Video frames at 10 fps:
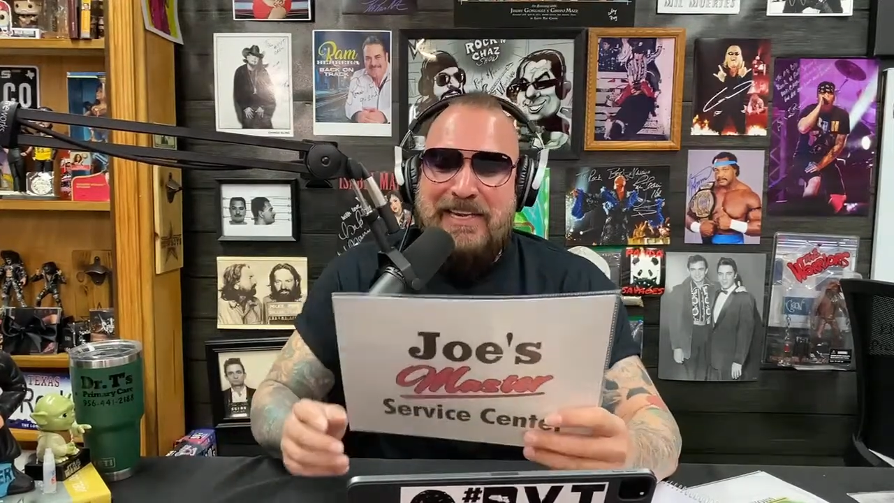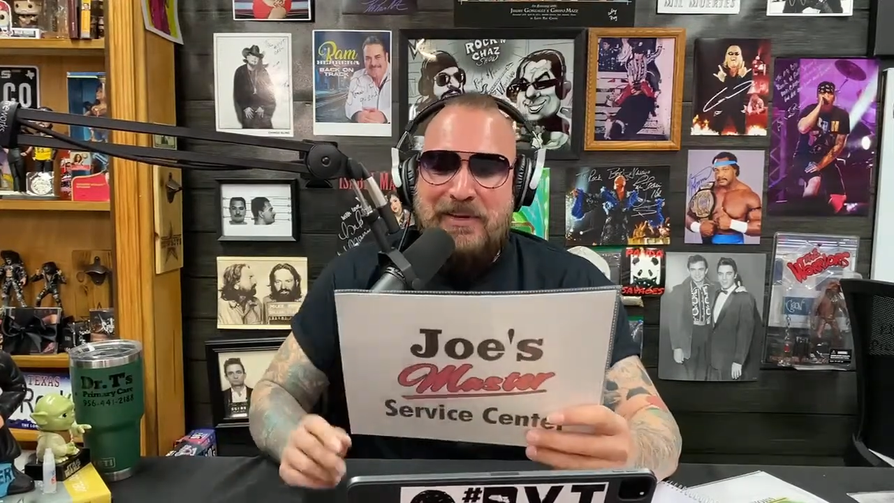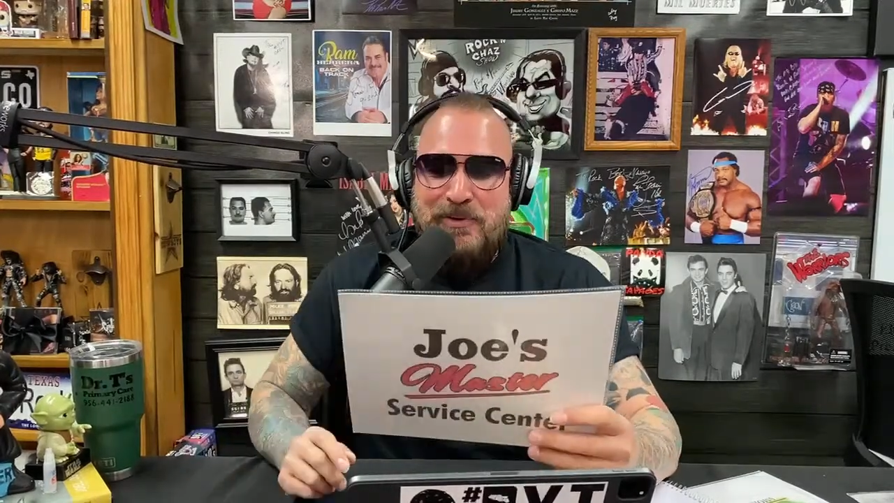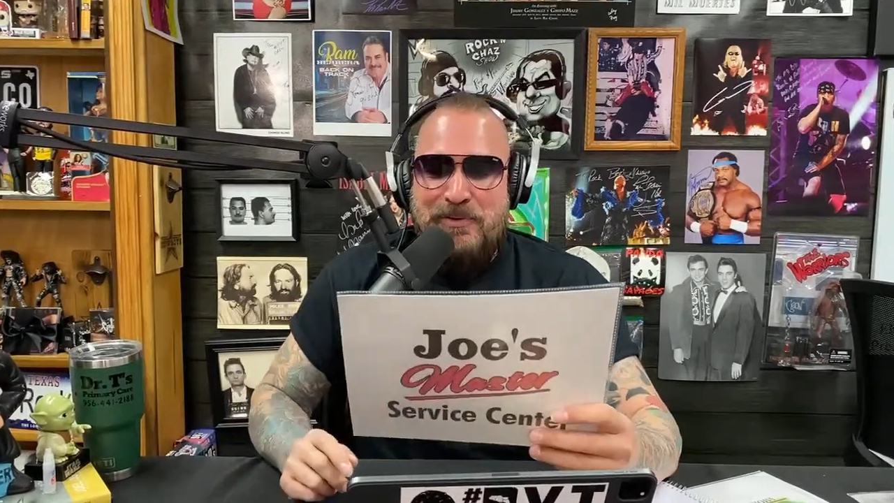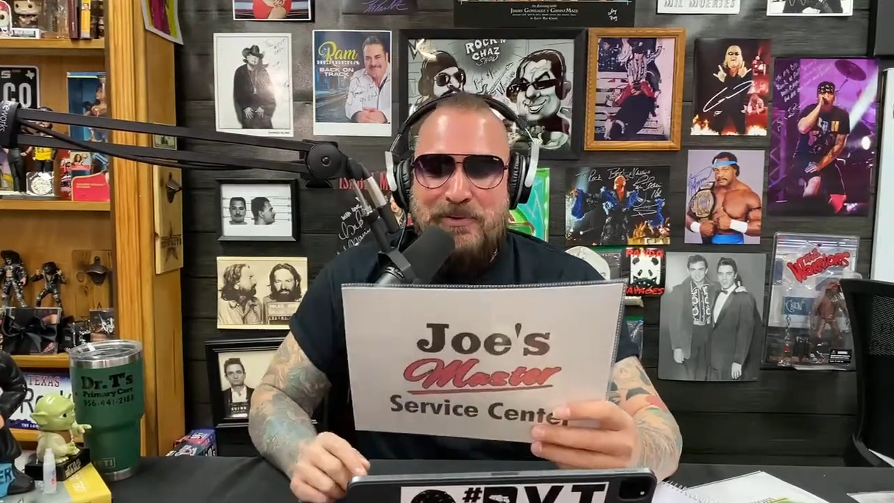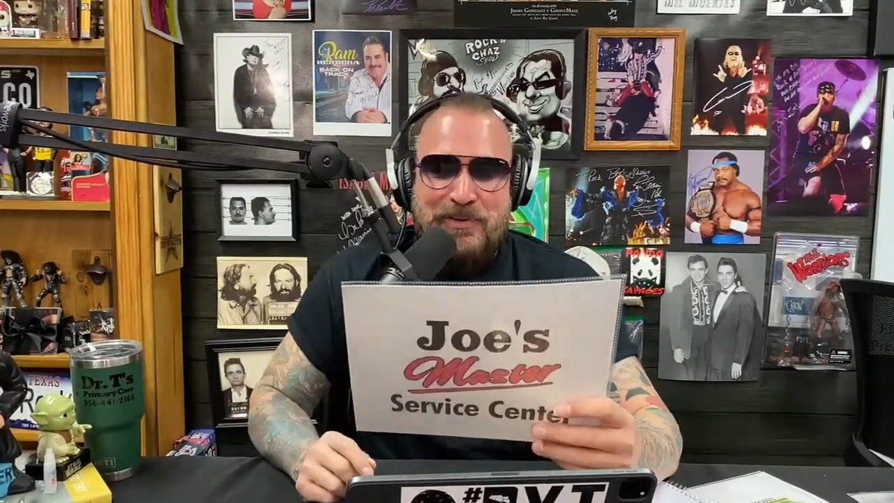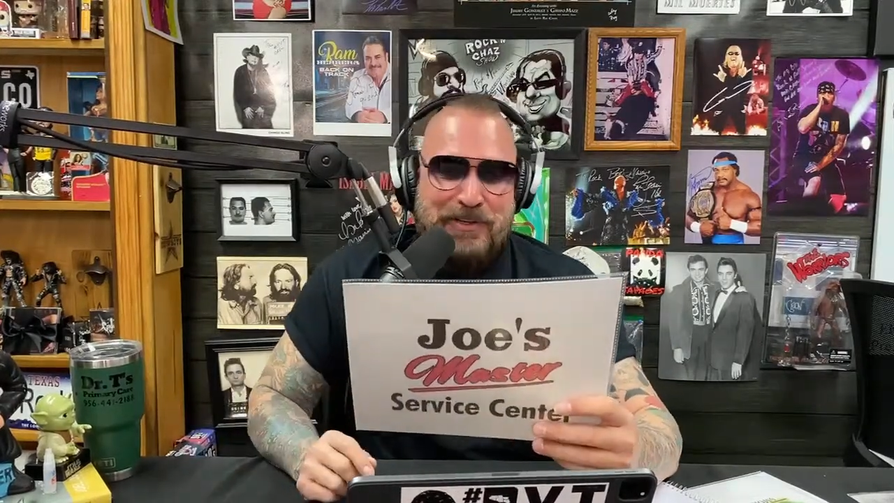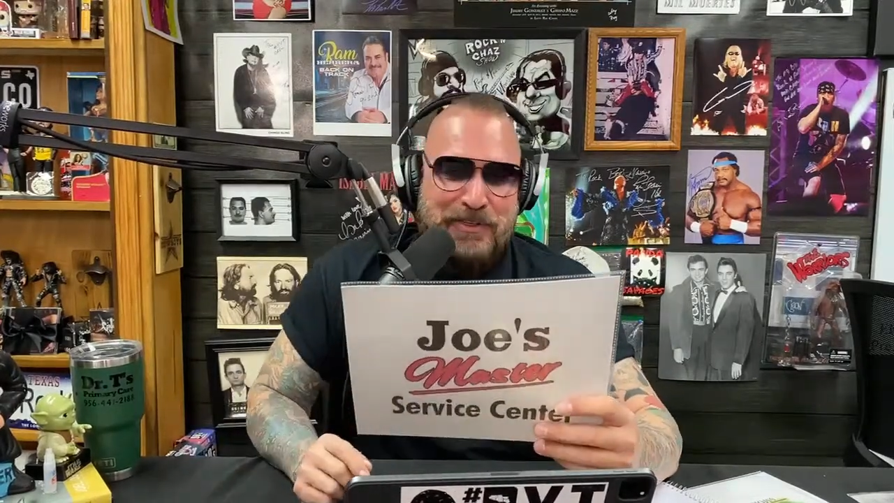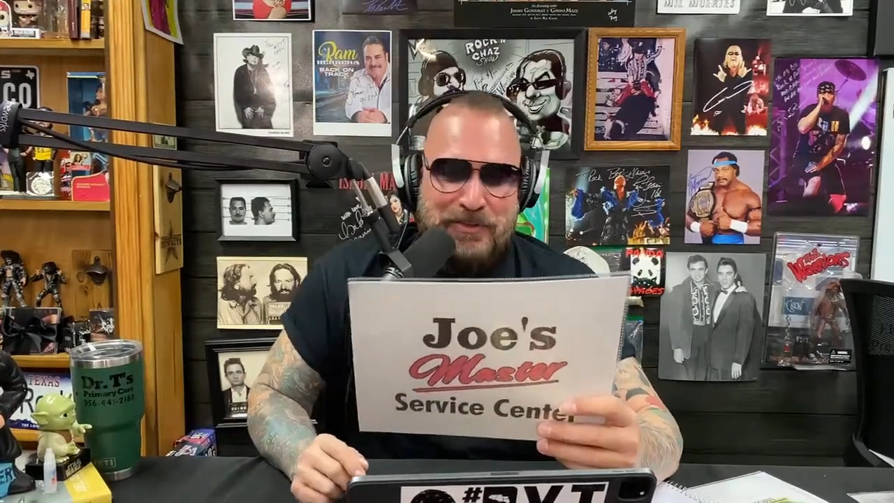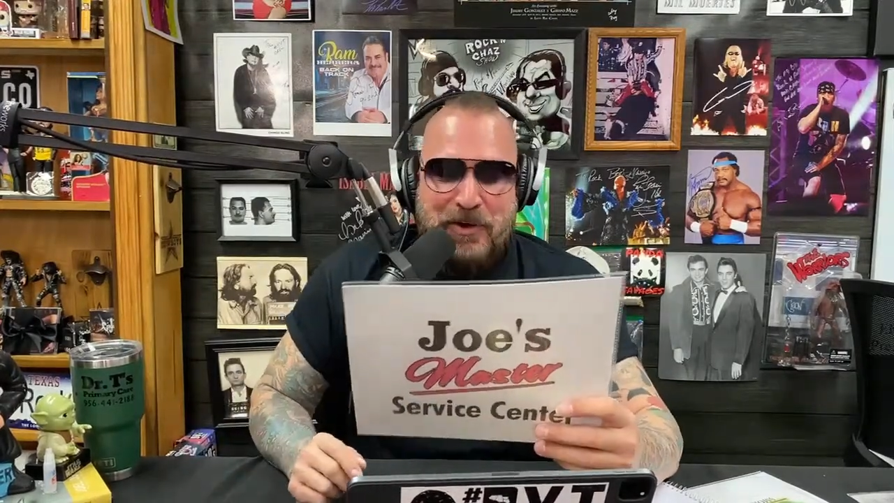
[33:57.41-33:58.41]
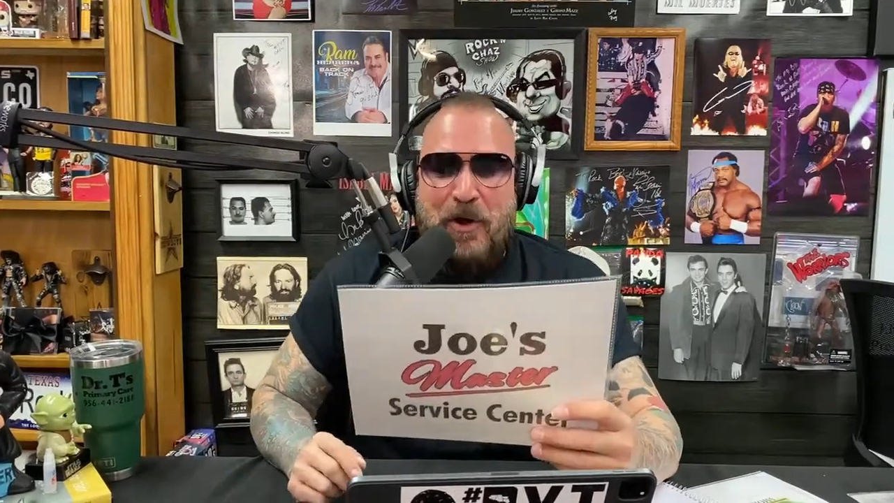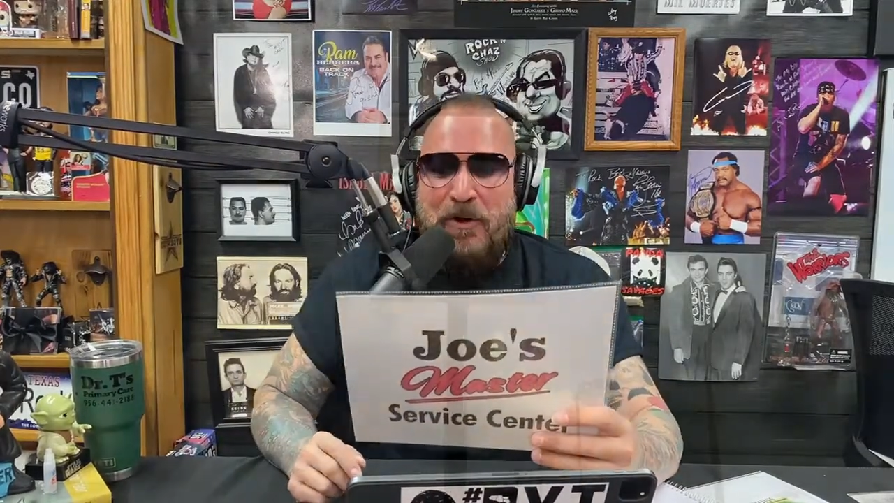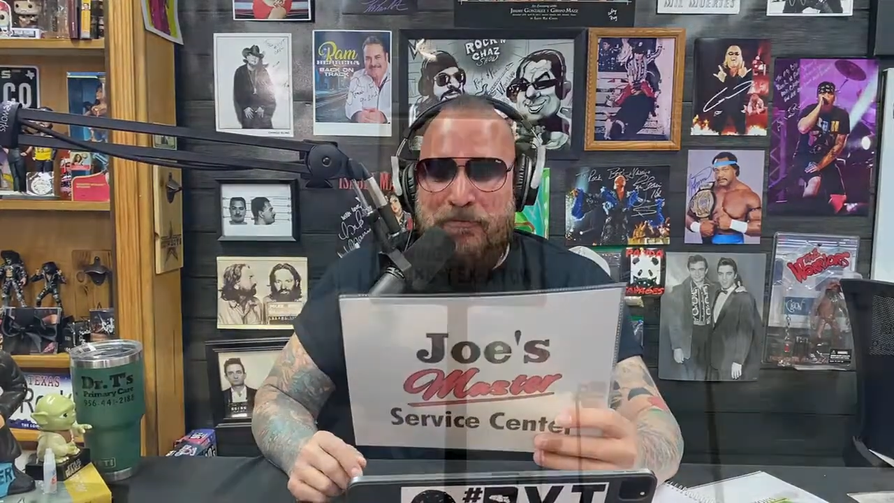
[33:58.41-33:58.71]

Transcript: your car